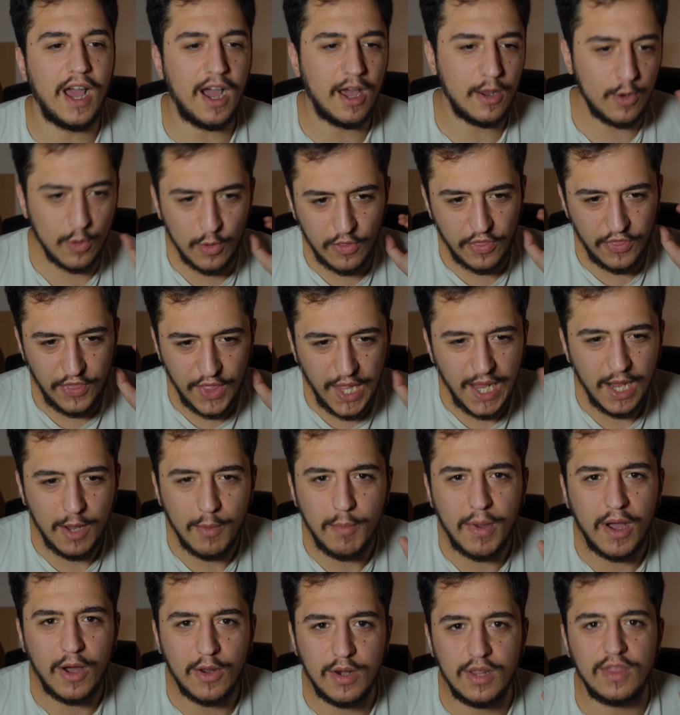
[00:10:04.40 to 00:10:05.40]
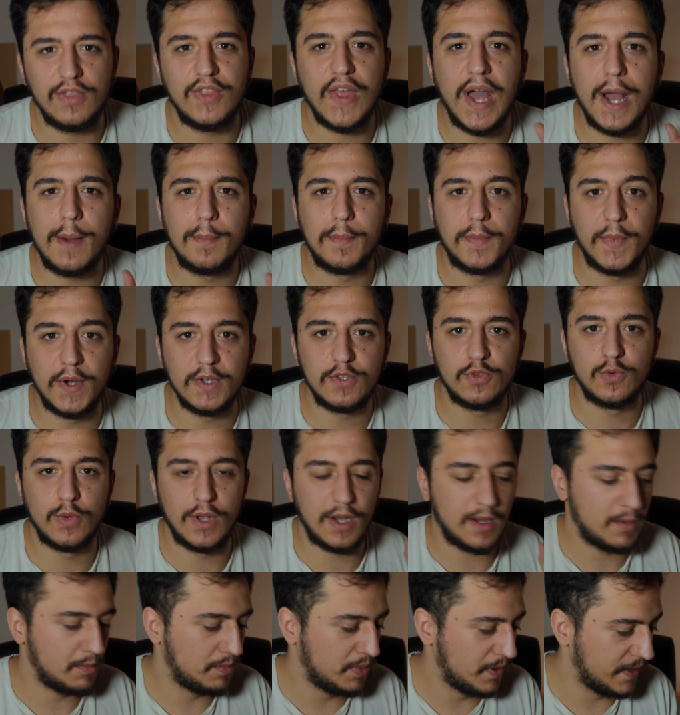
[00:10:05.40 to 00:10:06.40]
I don't think about it that much
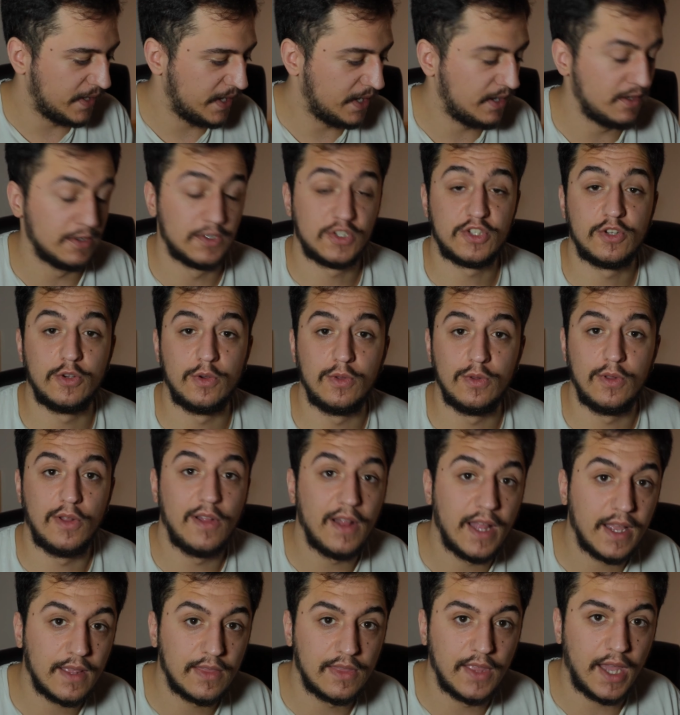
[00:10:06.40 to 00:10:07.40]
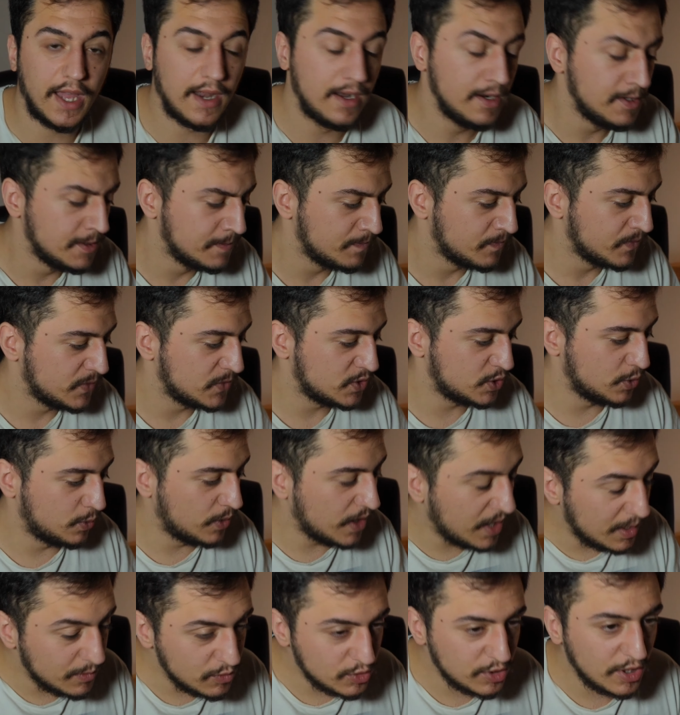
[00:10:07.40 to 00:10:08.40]
when I'm playing a solo like that. So
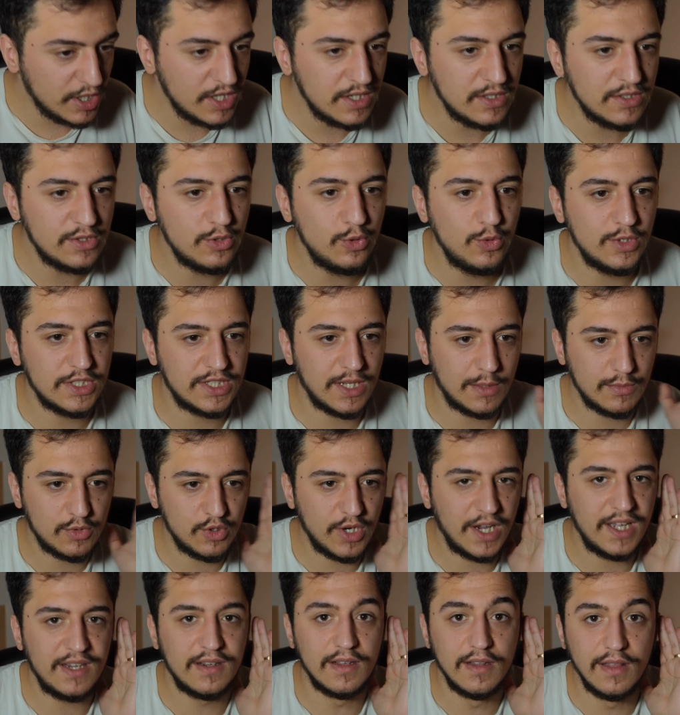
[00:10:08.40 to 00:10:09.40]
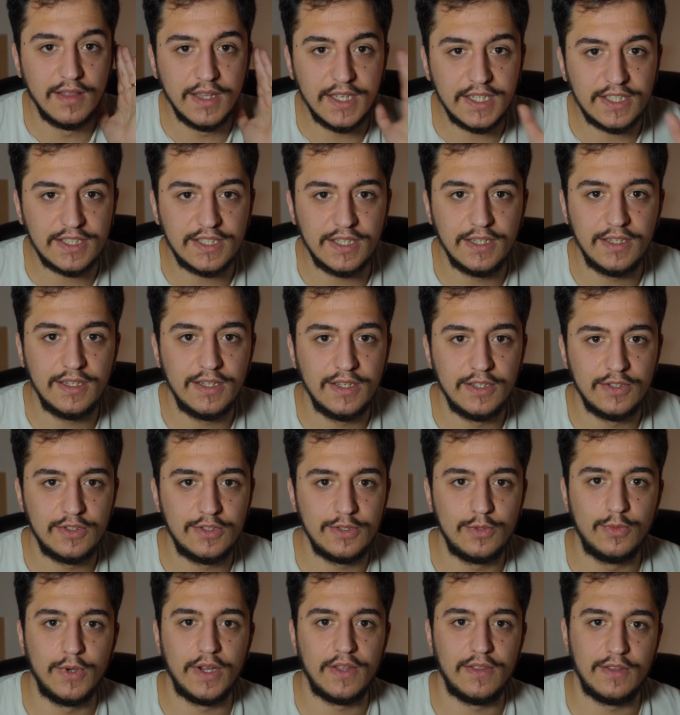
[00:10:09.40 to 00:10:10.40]
what I'm trying to do is I'm trying to listen
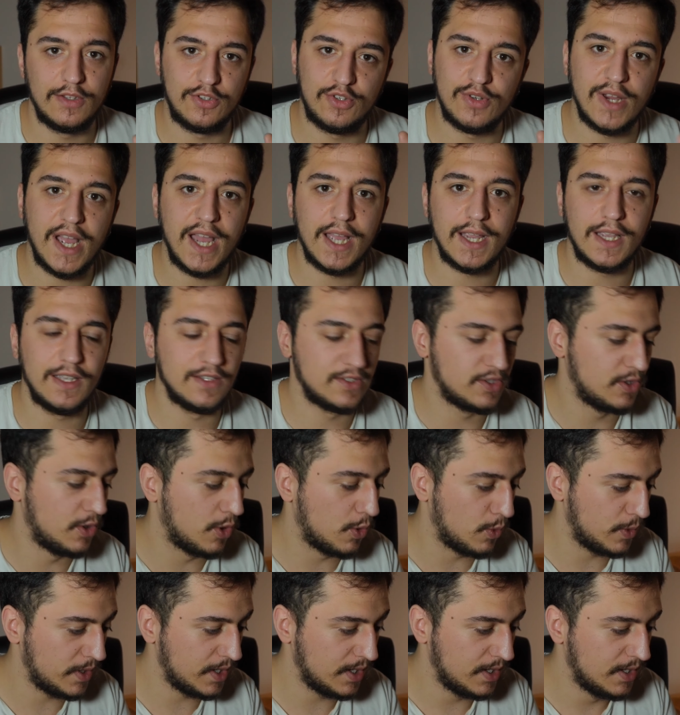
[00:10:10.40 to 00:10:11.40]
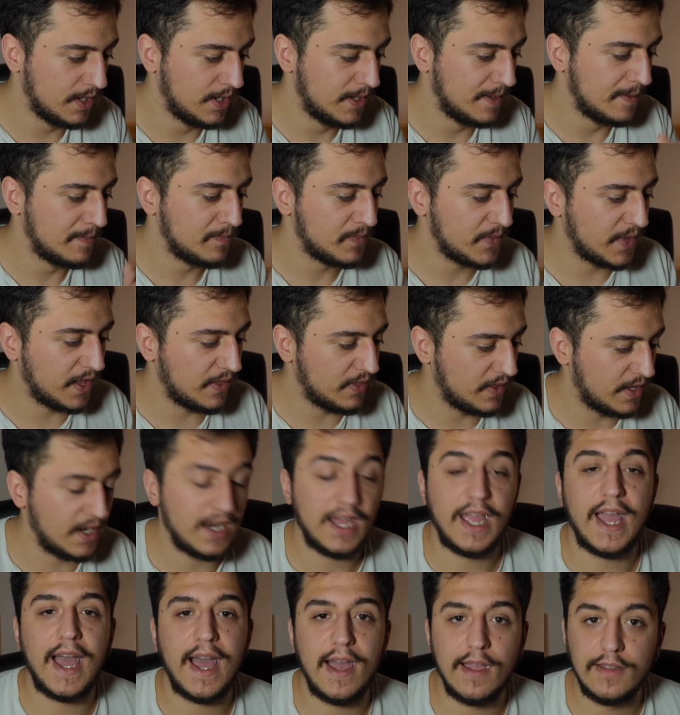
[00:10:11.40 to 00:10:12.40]
to where the track is going, and then
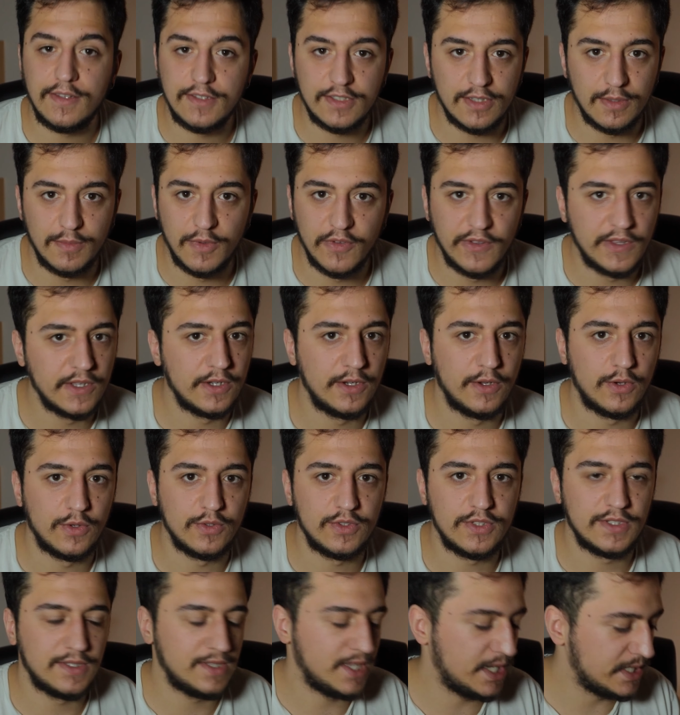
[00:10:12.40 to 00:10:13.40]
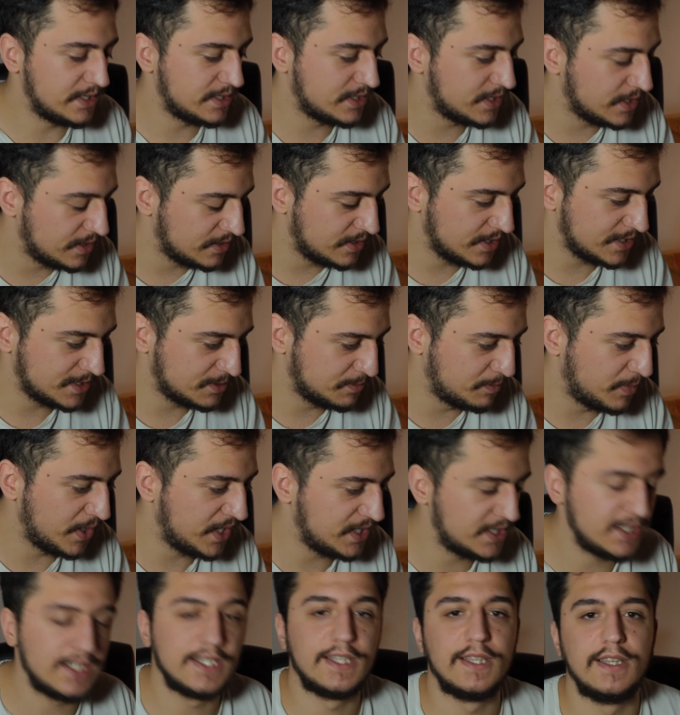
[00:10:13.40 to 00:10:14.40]
I add some of the notes. That's it. That's
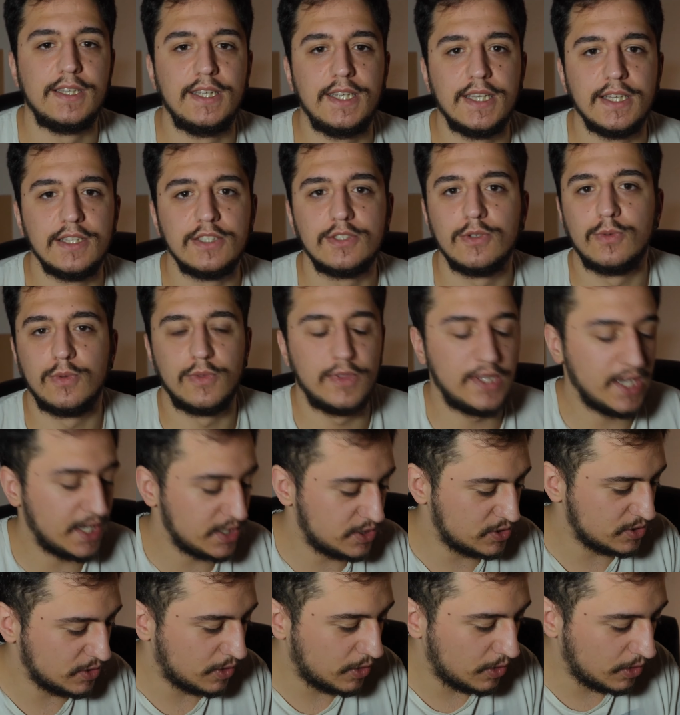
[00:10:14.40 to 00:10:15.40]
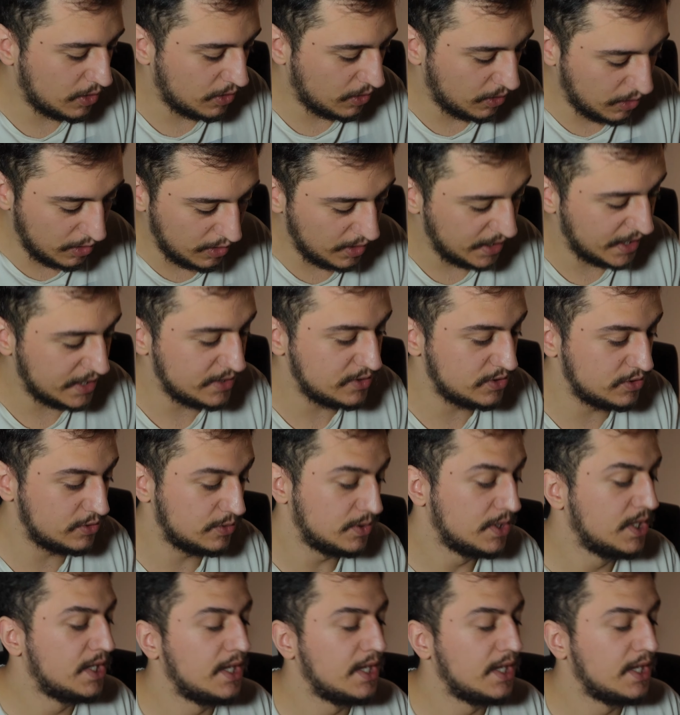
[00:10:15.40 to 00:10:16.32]
basically it. So that's all I do.